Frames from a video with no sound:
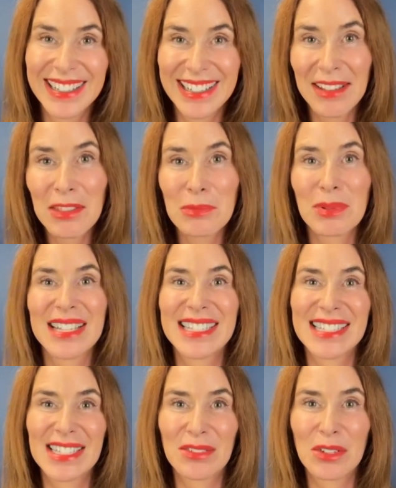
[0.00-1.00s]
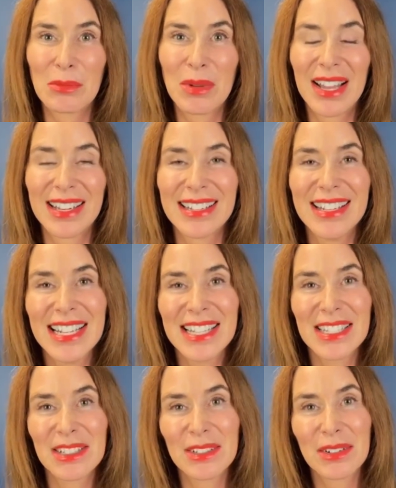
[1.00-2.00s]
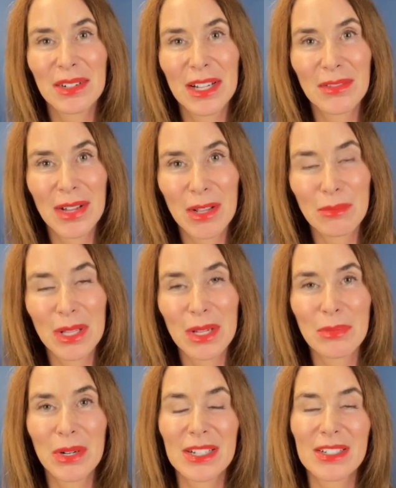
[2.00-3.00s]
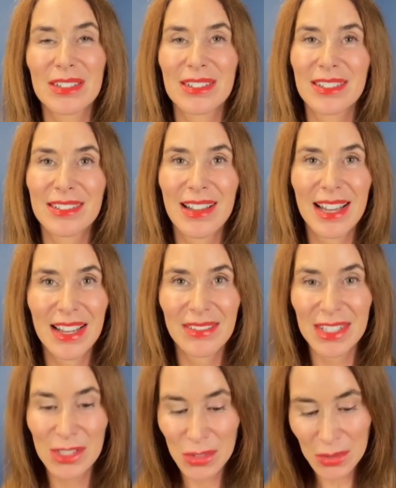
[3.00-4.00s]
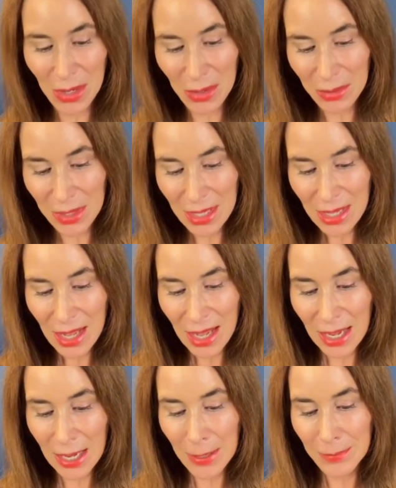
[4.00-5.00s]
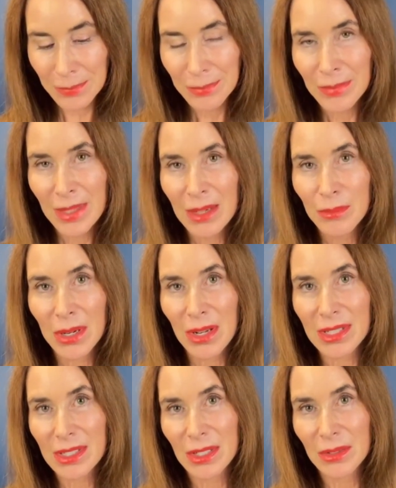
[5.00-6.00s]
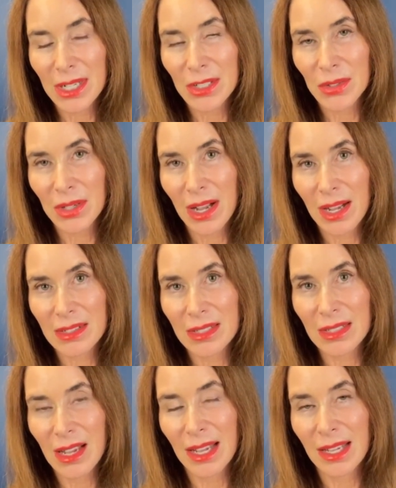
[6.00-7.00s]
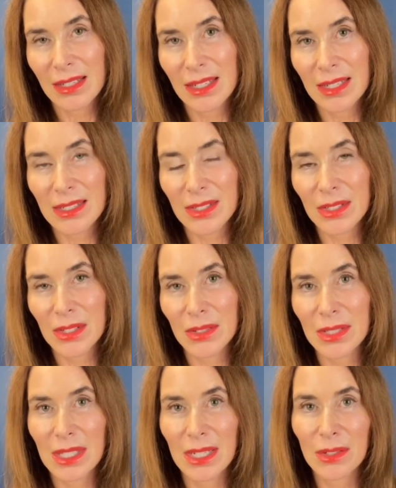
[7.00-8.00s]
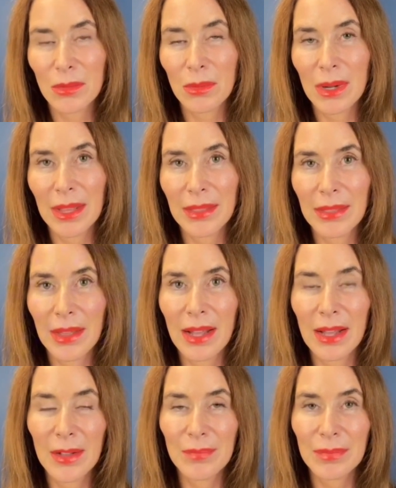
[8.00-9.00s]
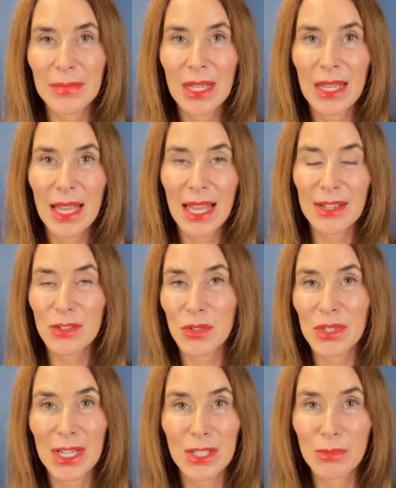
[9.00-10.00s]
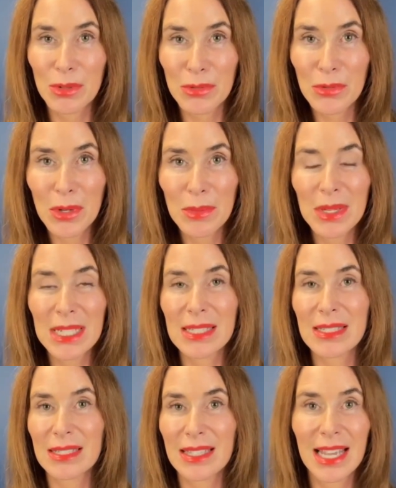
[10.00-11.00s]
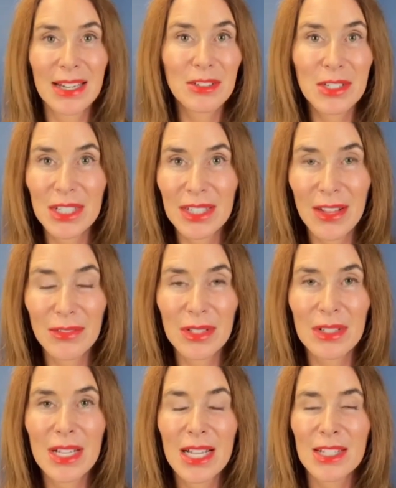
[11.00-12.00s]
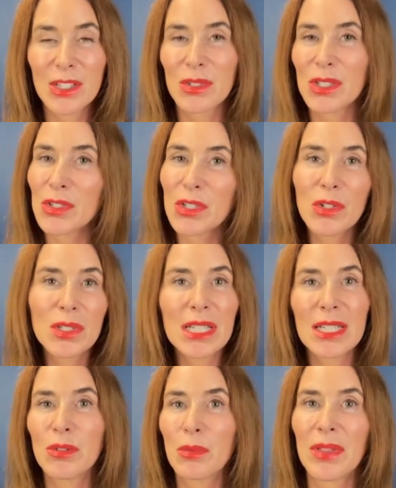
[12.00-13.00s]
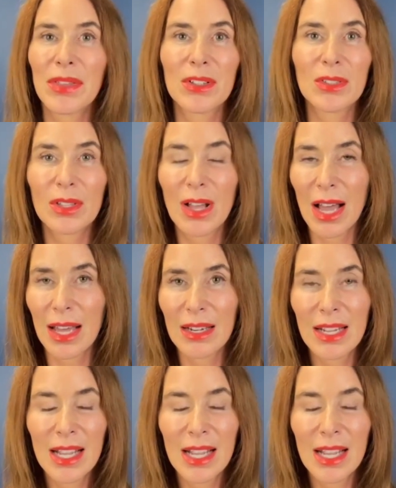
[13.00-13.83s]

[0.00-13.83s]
in other places of your body so you don't have high blood pressure and you're not having a stroke. Um, but also, nitric oxide is associated with um, exercise performance, energy level. So it's associated with a lot.